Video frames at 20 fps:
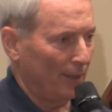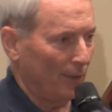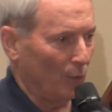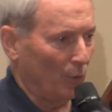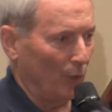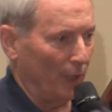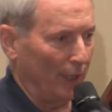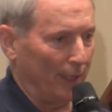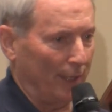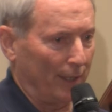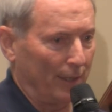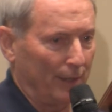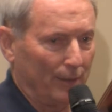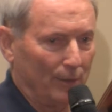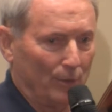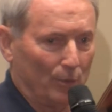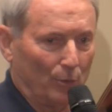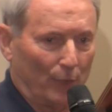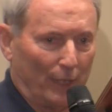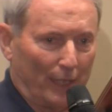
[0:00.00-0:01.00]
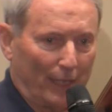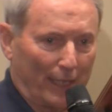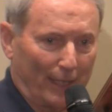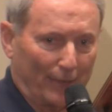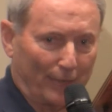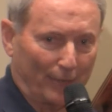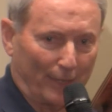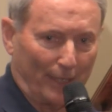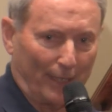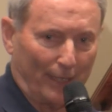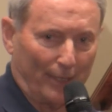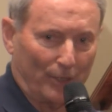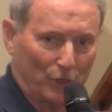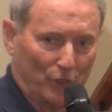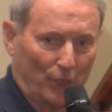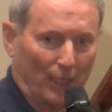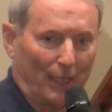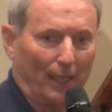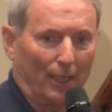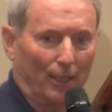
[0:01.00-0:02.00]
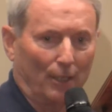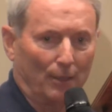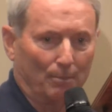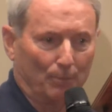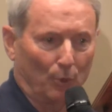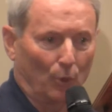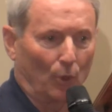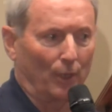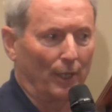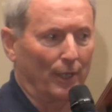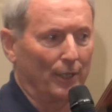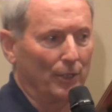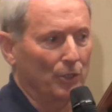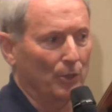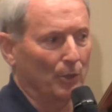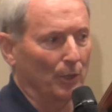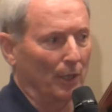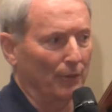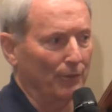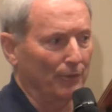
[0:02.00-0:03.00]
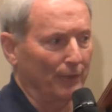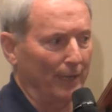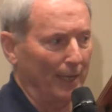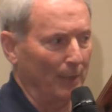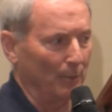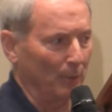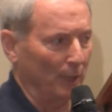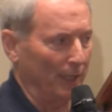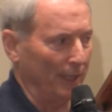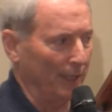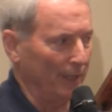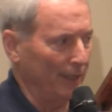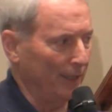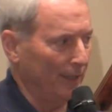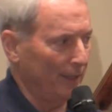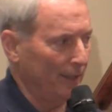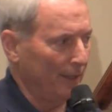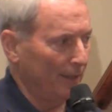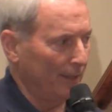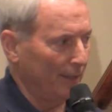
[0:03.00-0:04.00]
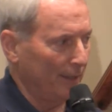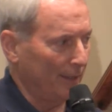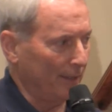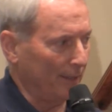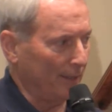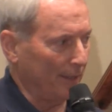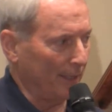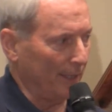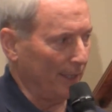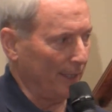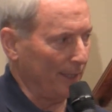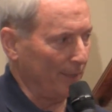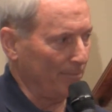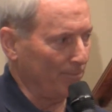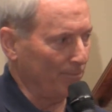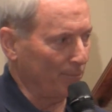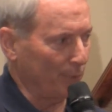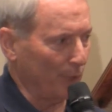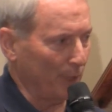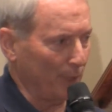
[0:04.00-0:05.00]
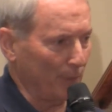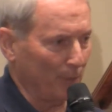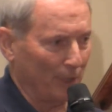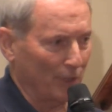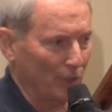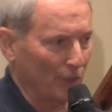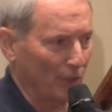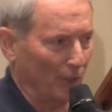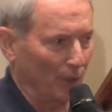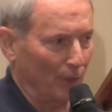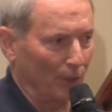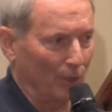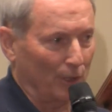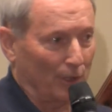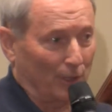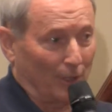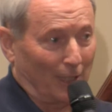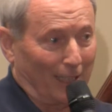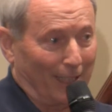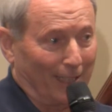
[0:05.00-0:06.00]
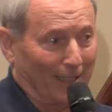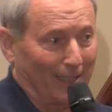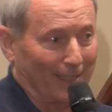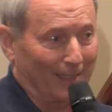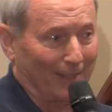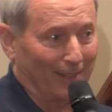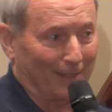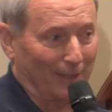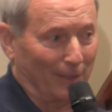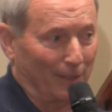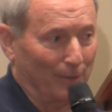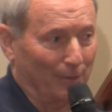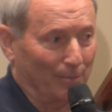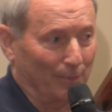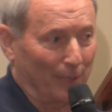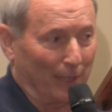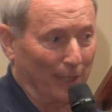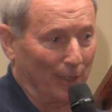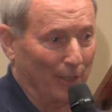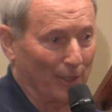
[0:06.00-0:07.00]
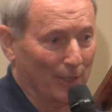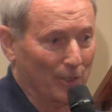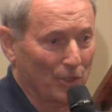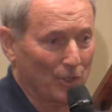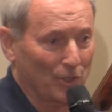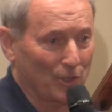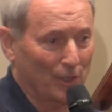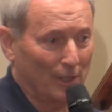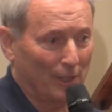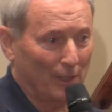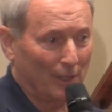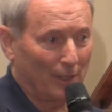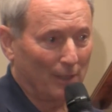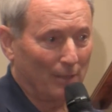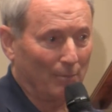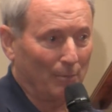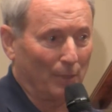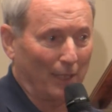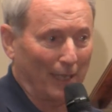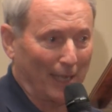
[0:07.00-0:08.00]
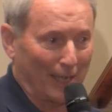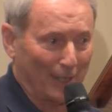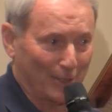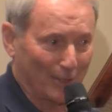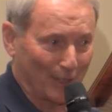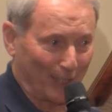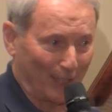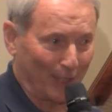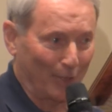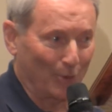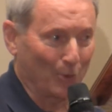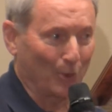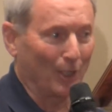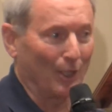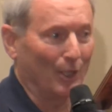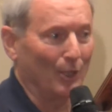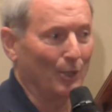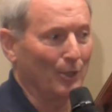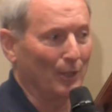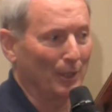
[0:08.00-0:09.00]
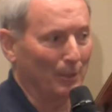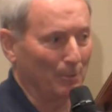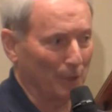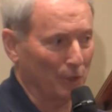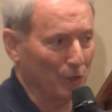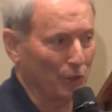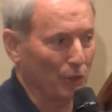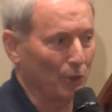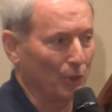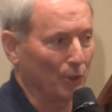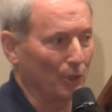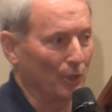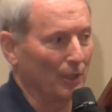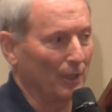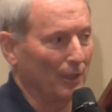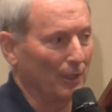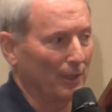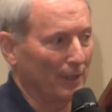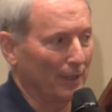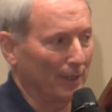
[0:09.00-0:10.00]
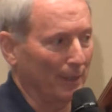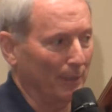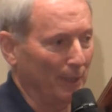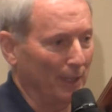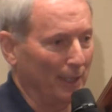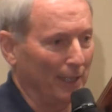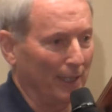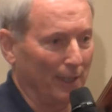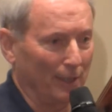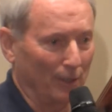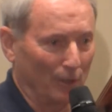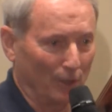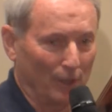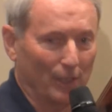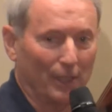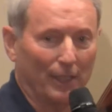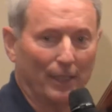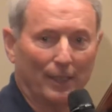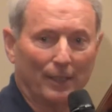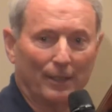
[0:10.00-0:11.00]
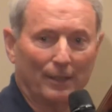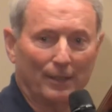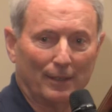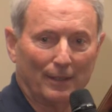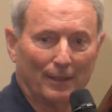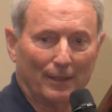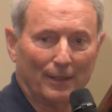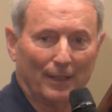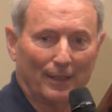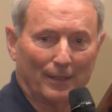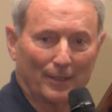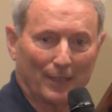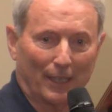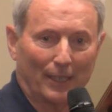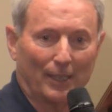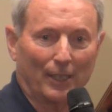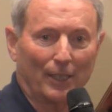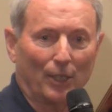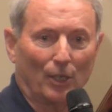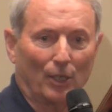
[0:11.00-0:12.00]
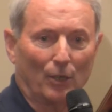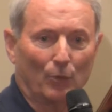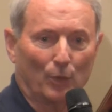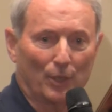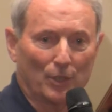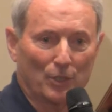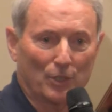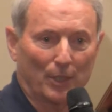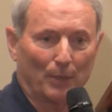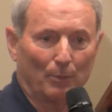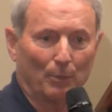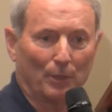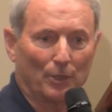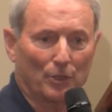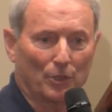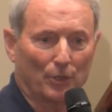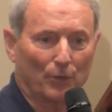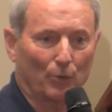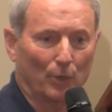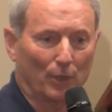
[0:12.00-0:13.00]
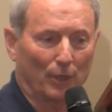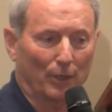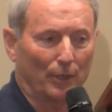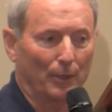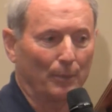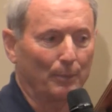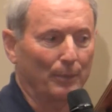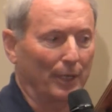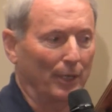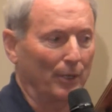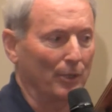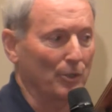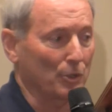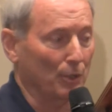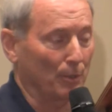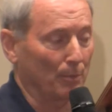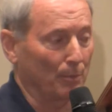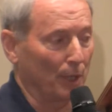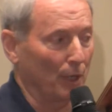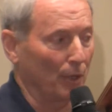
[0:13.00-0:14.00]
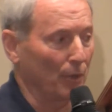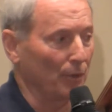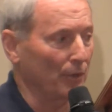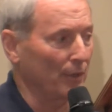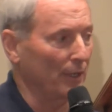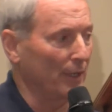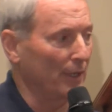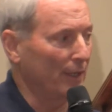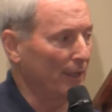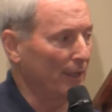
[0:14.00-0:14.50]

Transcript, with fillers: when we have a child born into our family, they pretty much don't look like their parents, but as they grow and mature, they begin looking and taking on resemblance of one of their parents or both.